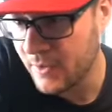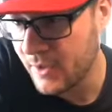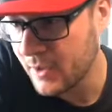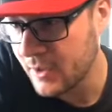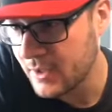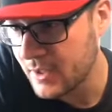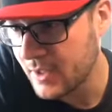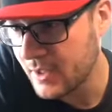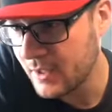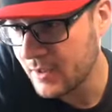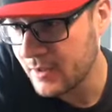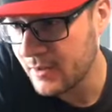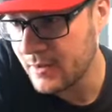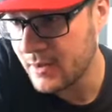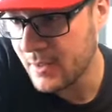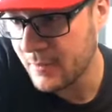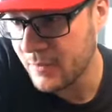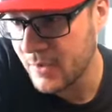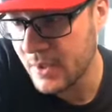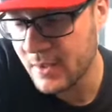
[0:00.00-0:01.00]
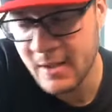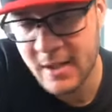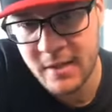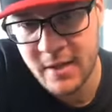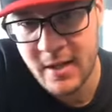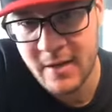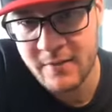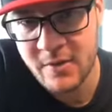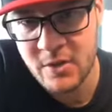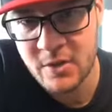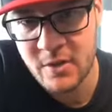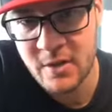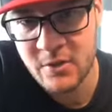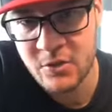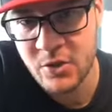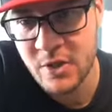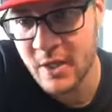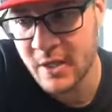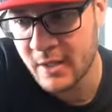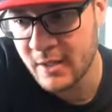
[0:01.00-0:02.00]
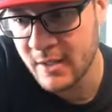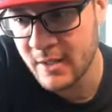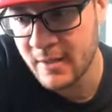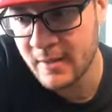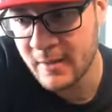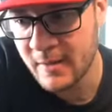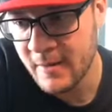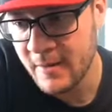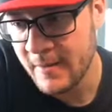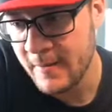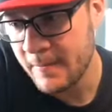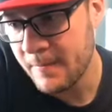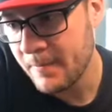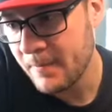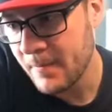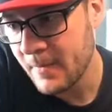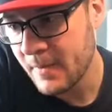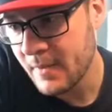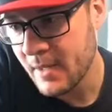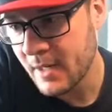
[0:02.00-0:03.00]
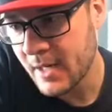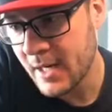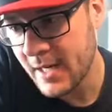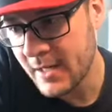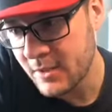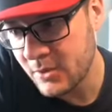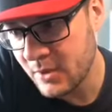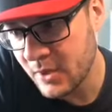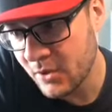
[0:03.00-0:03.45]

30th, something. Then they have a slow track, and the guys who are